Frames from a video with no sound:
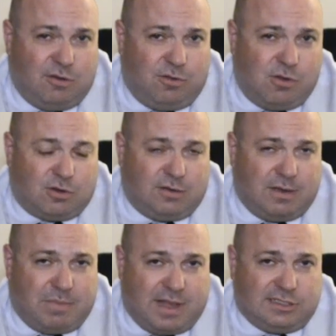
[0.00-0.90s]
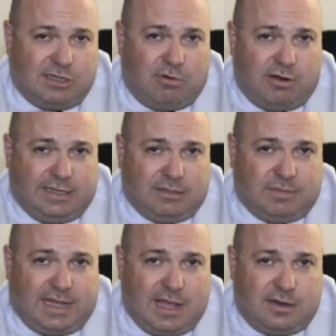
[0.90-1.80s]
longer on the bench that were in Ingham
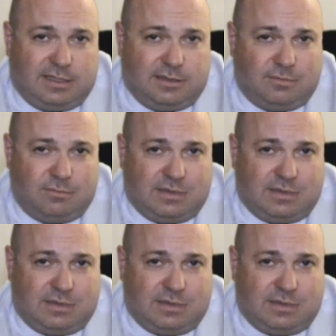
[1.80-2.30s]
County